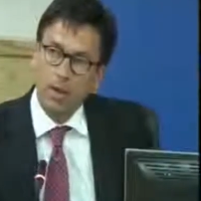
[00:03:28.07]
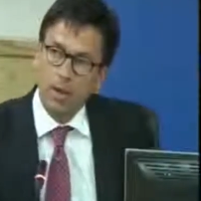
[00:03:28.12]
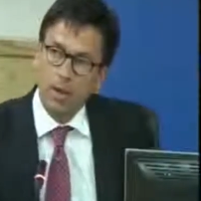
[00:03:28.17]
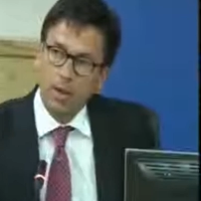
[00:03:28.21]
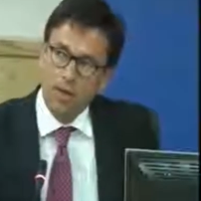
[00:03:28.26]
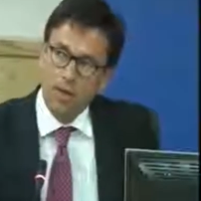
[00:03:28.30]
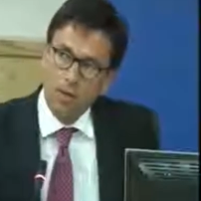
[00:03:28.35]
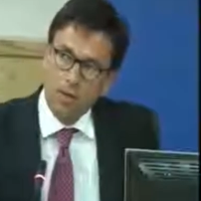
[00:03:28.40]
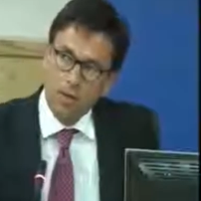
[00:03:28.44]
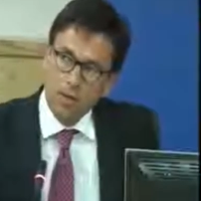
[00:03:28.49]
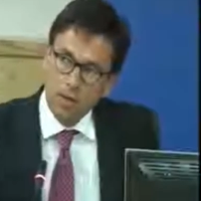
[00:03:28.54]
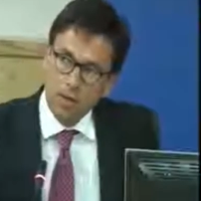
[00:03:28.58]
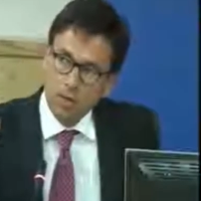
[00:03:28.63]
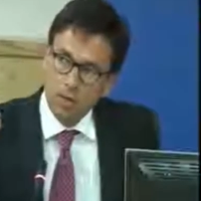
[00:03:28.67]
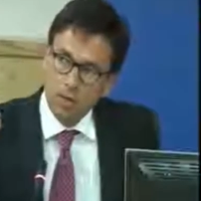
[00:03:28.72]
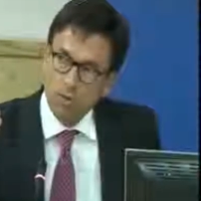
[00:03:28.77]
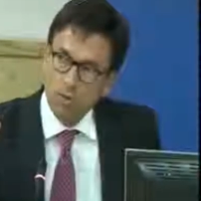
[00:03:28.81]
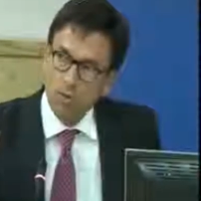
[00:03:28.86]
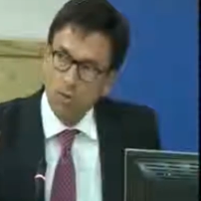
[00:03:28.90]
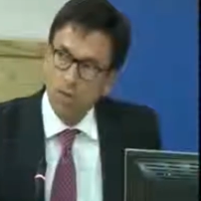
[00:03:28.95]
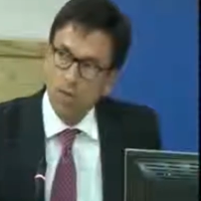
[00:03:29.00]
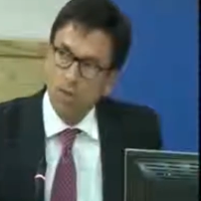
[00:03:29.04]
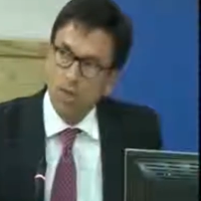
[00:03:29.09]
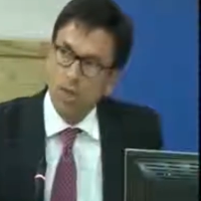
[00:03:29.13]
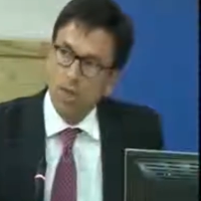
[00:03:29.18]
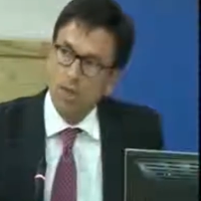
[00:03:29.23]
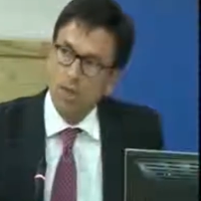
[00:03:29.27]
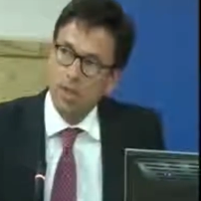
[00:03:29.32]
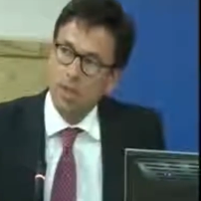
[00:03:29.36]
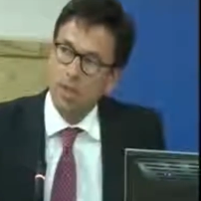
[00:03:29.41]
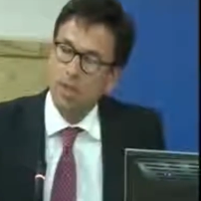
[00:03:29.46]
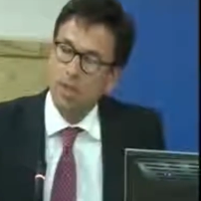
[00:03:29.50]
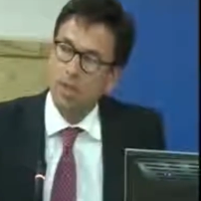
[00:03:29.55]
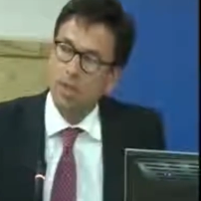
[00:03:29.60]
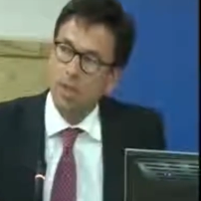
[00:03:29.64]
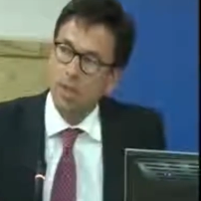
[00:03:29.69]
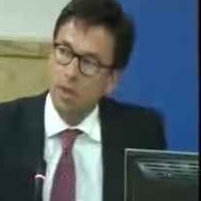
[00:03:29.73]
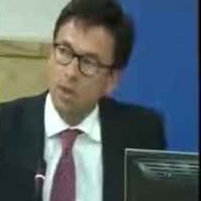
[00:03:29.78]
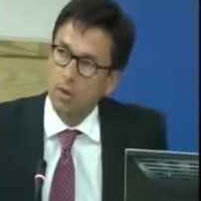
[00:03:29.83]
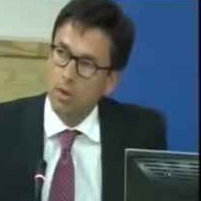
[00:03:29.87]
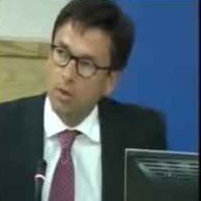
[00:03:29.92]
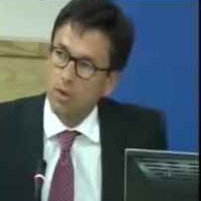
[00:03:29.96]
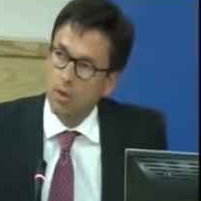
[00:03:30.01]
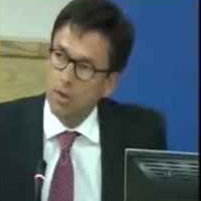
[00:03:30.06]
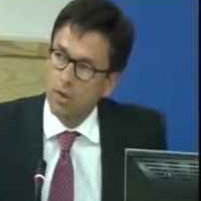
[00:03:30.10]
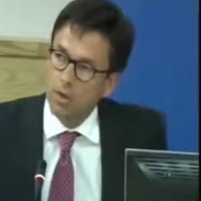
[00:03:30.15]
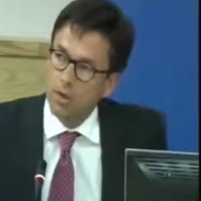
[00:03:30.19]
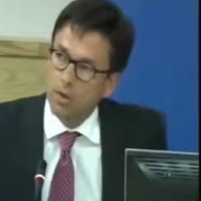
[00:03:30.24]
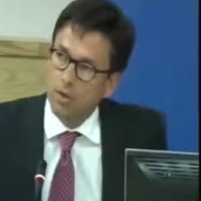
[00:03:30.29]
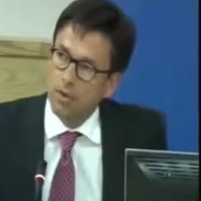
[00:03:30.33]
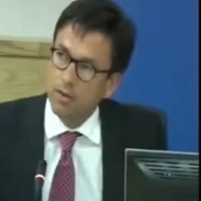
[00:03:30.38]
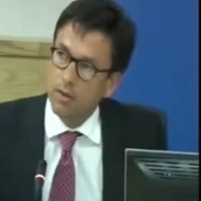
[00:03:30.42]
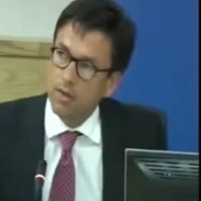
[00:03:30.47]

la transition énergétique et écologique,